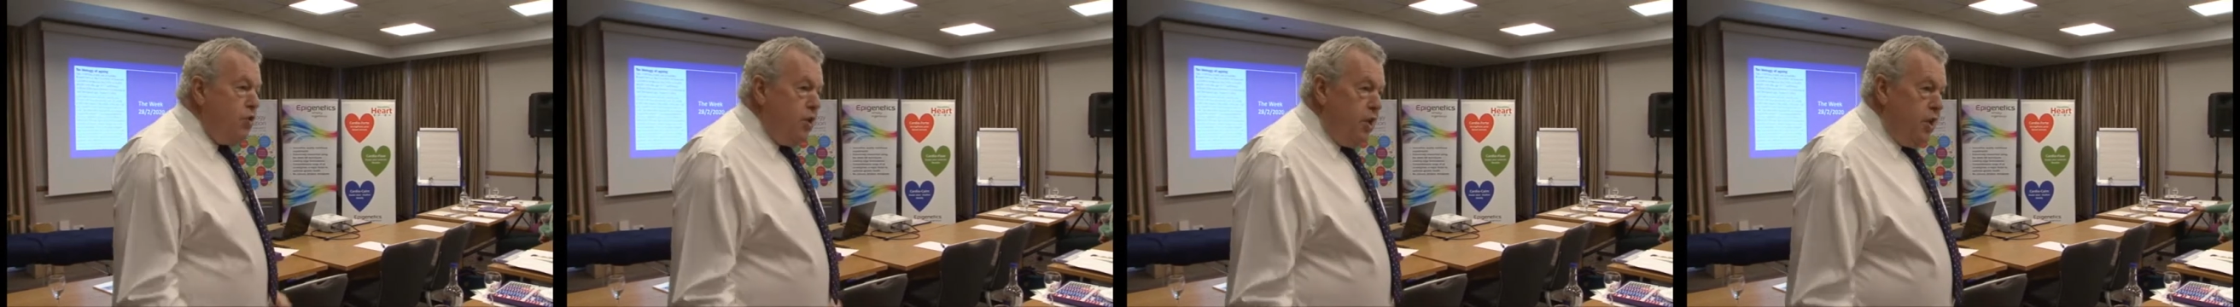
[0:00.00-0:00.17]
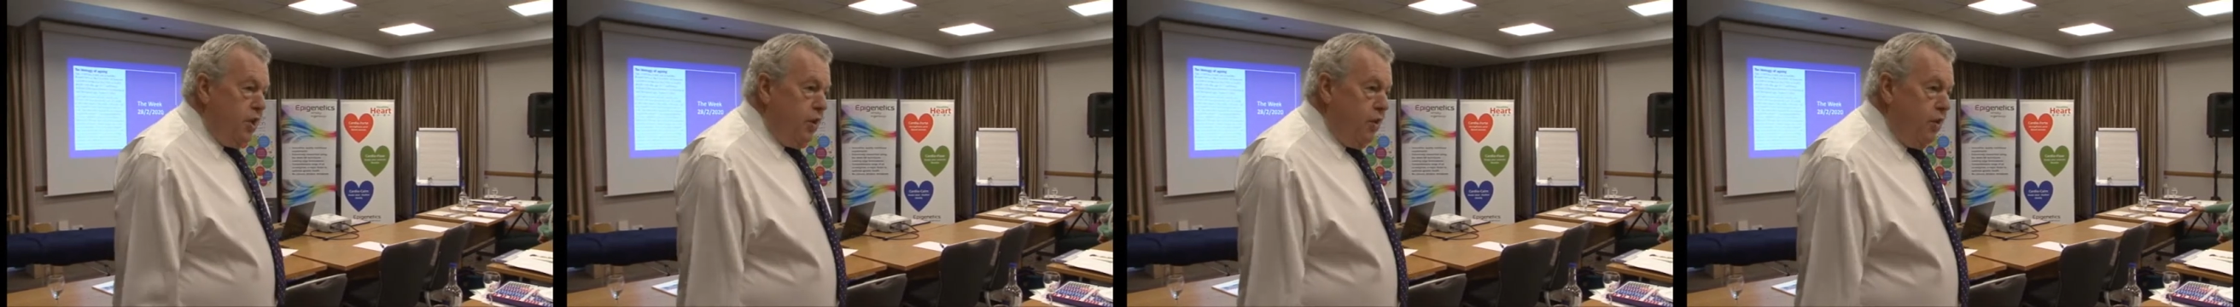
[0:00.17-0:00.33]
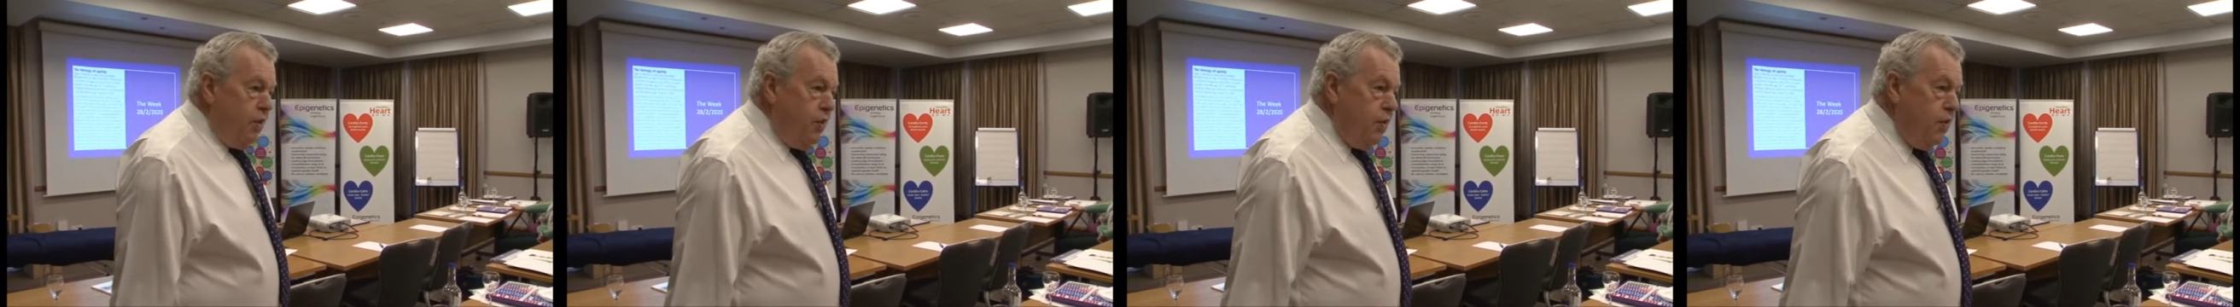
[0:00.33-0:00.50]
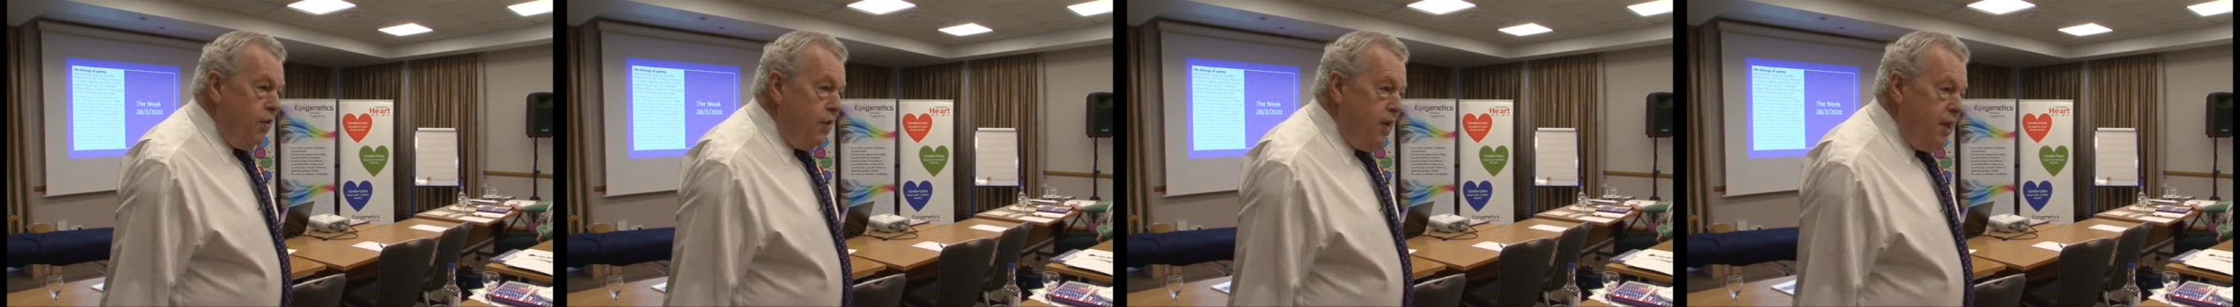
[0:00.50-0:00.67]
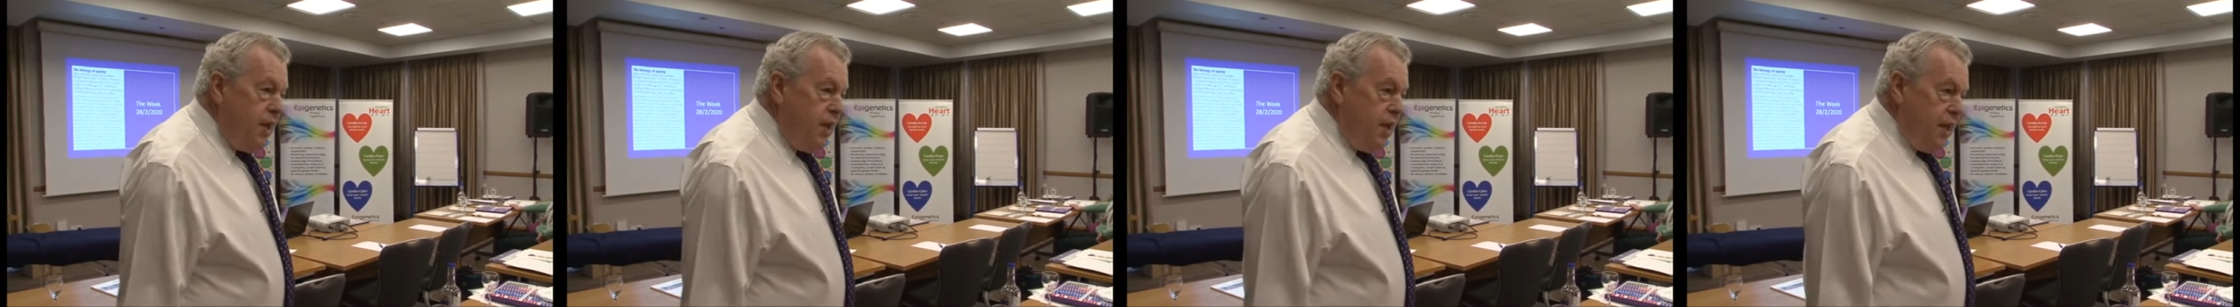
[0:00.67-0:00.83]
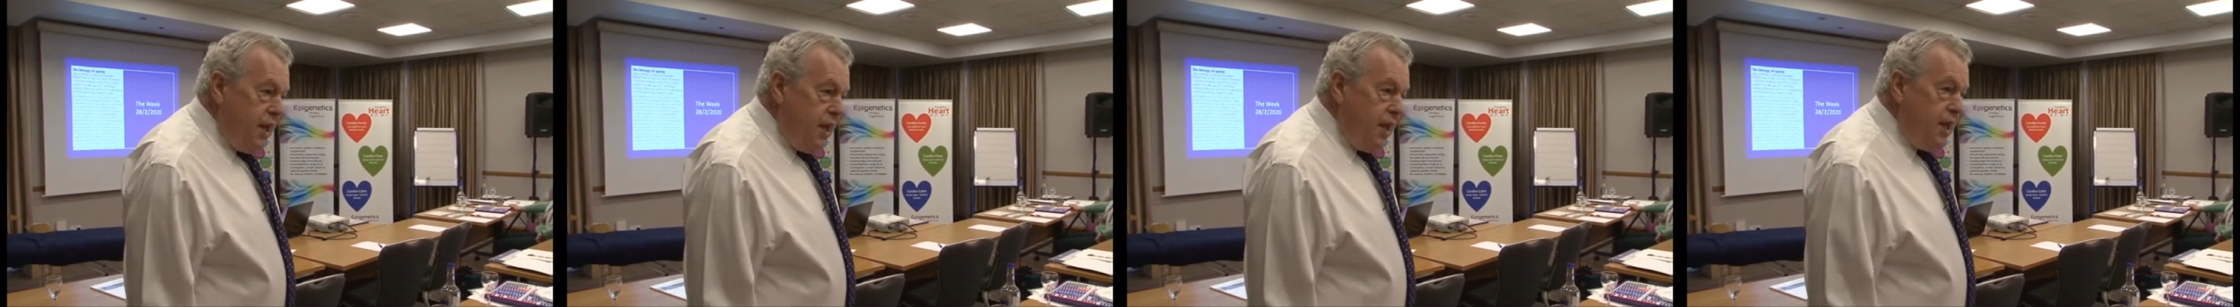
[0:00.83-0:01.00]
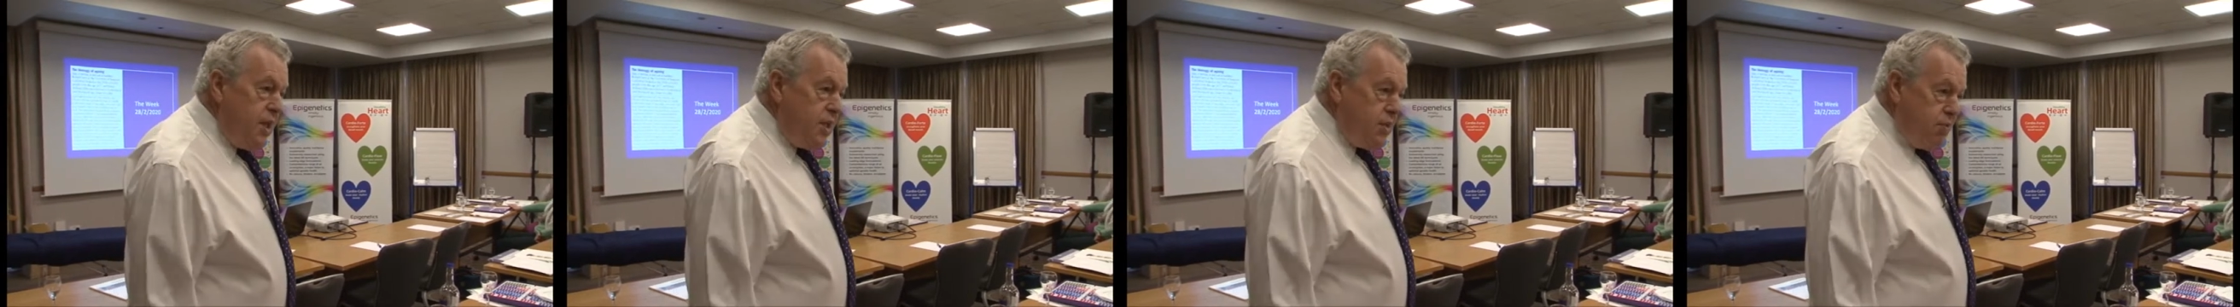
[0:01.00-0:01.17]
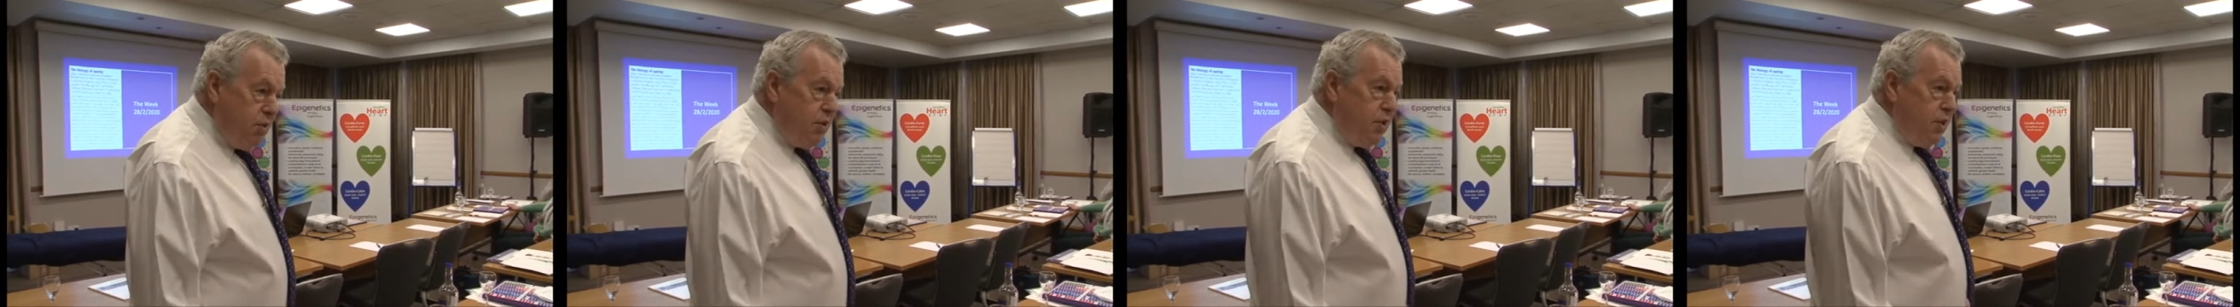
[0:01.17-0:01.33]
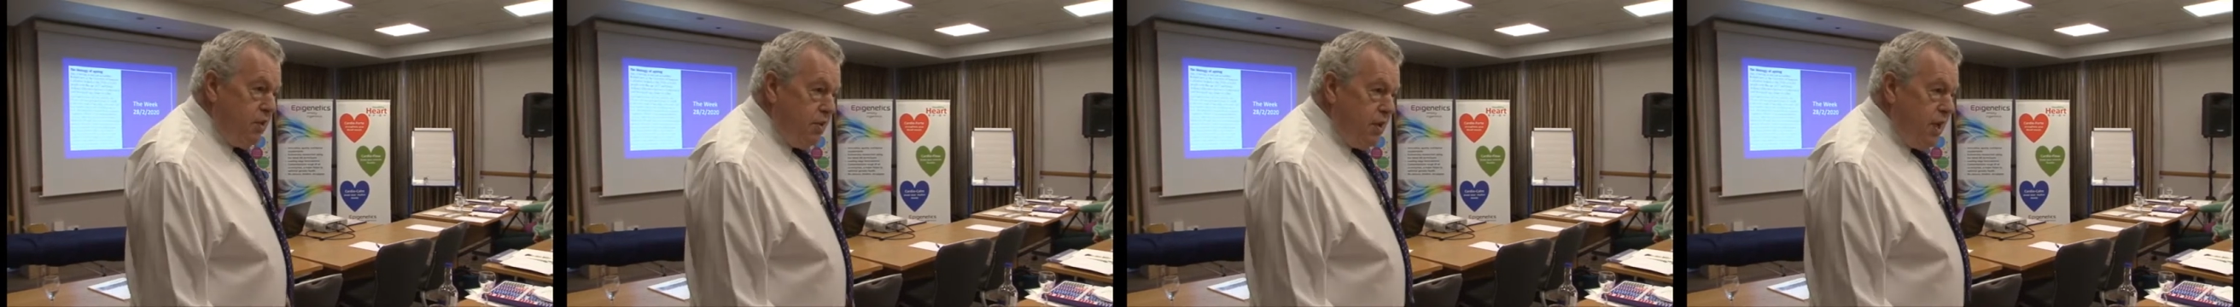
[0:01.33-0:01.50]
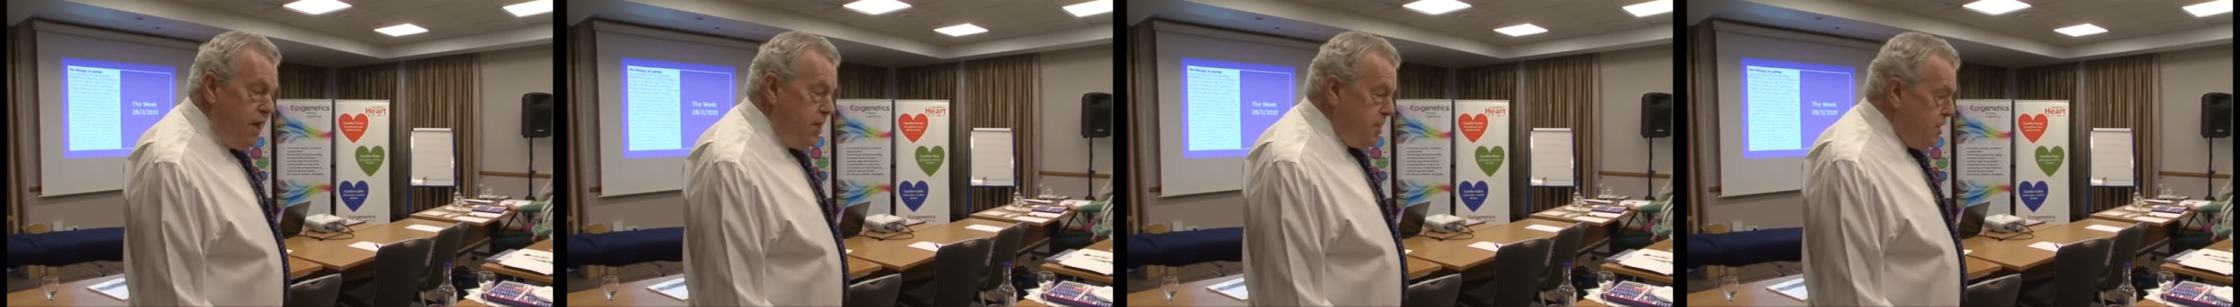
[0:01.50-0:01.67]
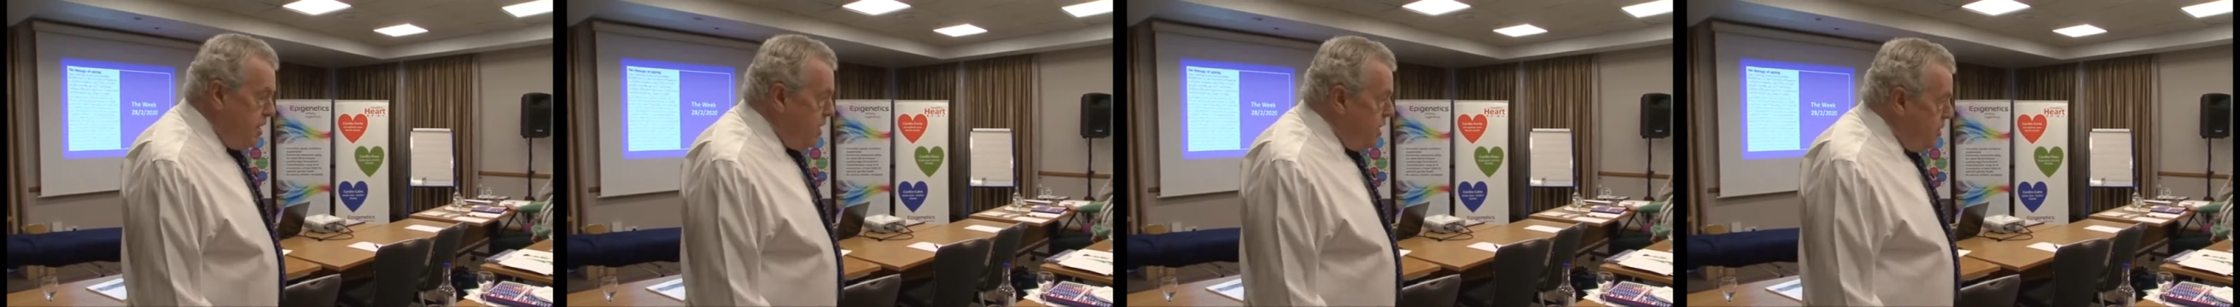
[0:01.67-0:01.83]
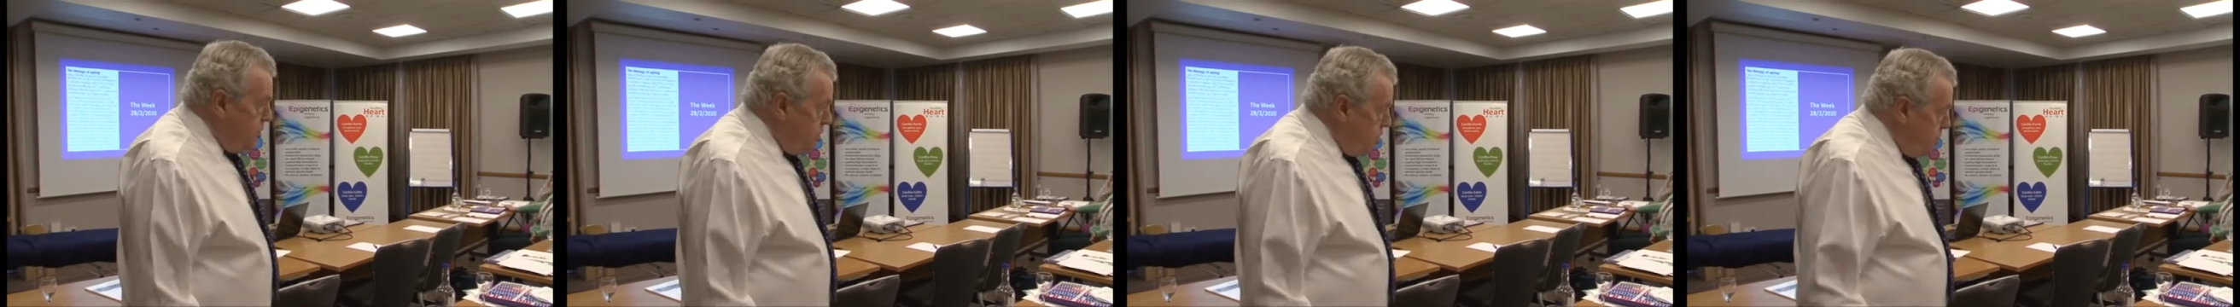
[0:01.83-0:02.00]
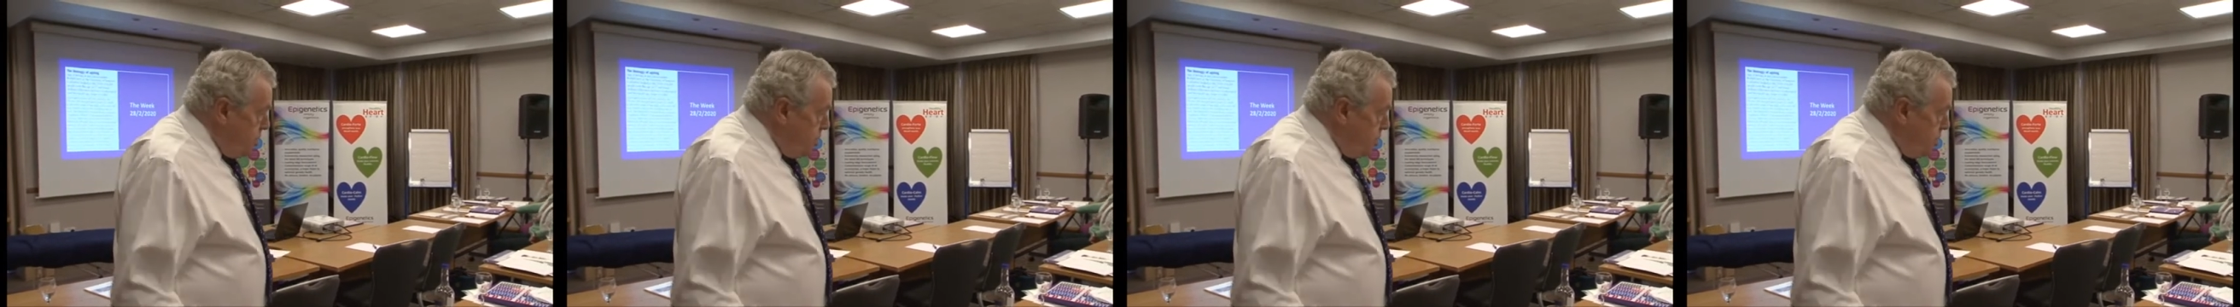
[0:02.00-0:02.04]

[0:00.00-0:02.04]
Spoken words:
you is with your eyes closed.